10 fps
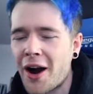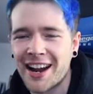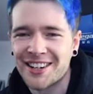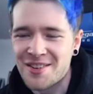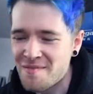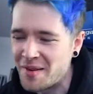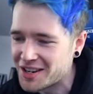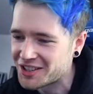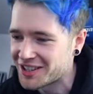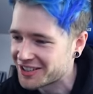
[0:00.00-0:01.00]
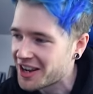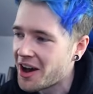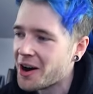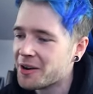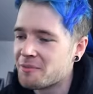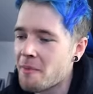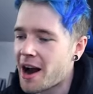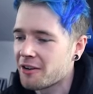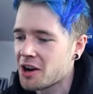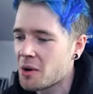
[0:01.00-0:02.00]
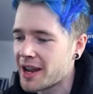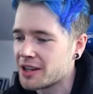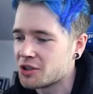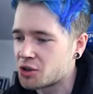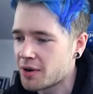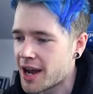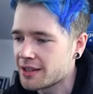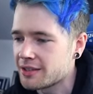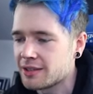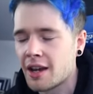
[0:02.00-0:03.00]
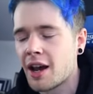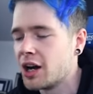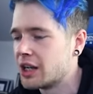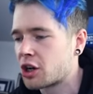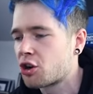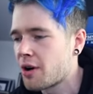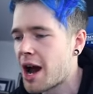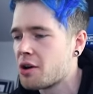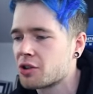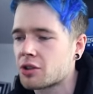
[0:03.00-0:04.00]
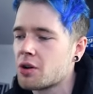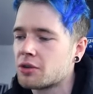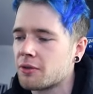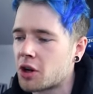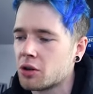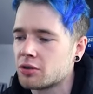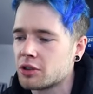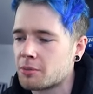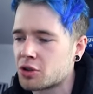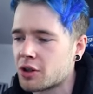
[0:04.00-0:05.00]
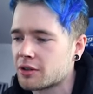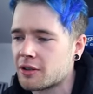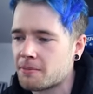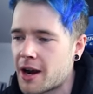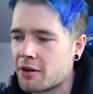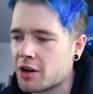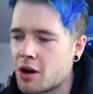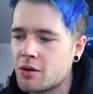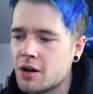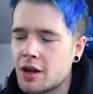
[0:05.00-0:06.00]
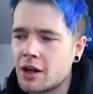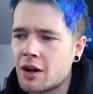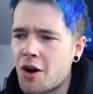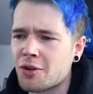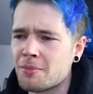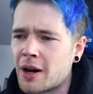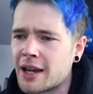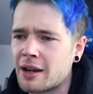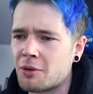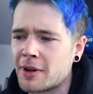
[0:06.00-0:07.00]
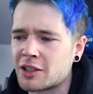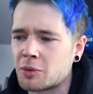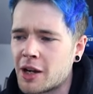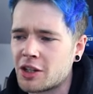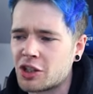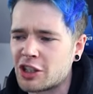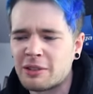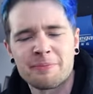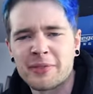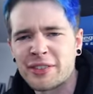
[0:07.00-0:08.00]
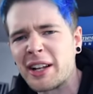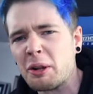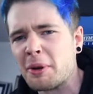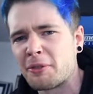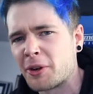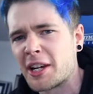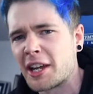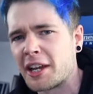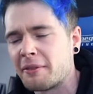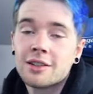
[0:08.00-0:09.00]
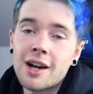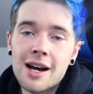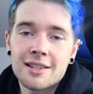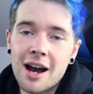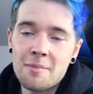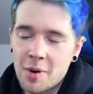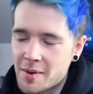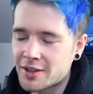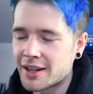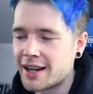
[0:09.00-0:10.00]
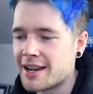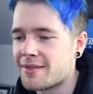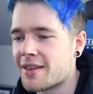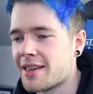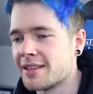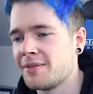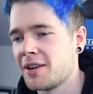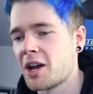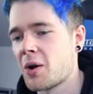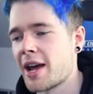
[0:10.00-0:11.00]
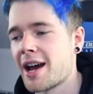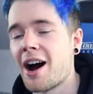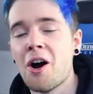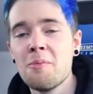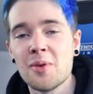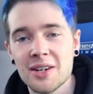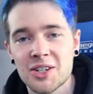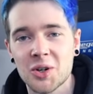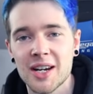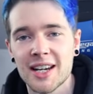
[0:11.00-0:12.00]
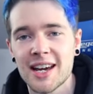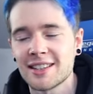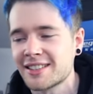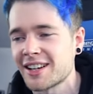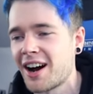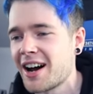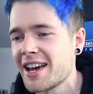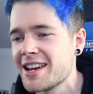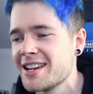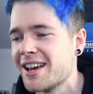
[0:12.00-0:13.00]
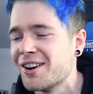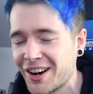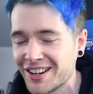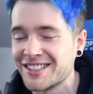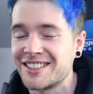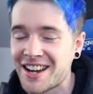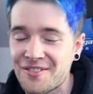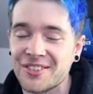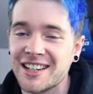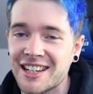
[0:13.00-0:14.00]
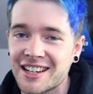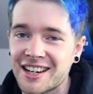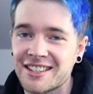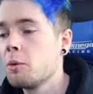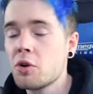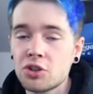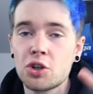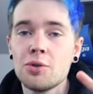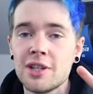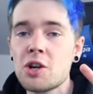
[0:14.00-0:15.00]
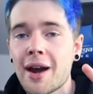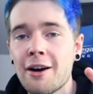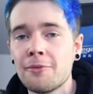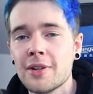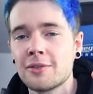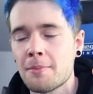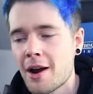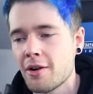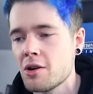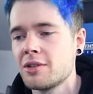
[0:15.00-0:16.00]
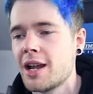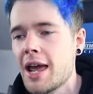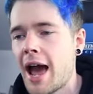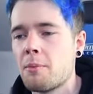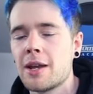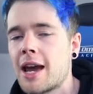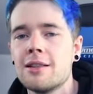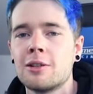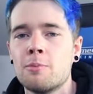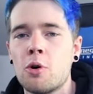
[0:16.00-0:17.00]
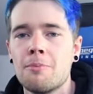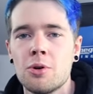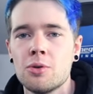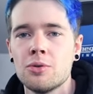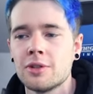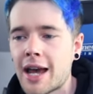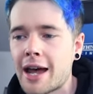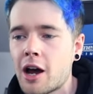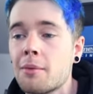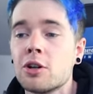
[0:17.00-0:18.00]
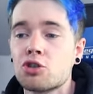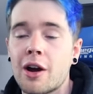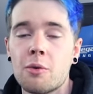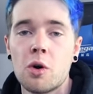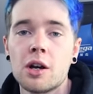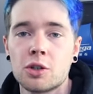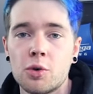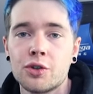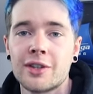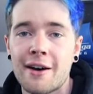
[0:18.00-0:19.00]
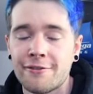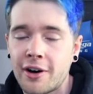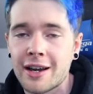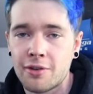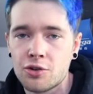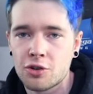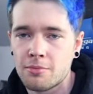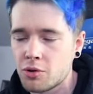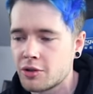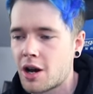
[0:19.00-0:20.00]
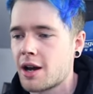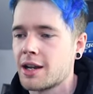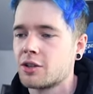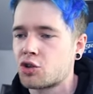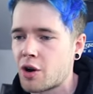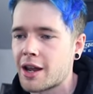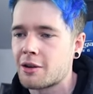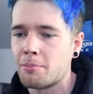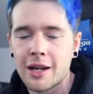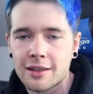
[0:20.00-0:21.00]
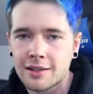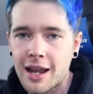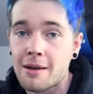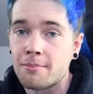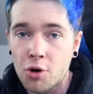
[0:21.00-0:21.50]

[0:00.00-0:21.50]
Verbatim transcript: random pictures of Mario in a dress and a crown. Just loads of close-up shots of Mario on my on my Switch a little bit freaky. So guys, I'm pretty much going to leave this video here. I hope you enjoyed it. I, I definitely did. We got two secret outfits for Mario today and we gained some more moons. And I'm going to try and work towards that 500 moon target to try and complete this game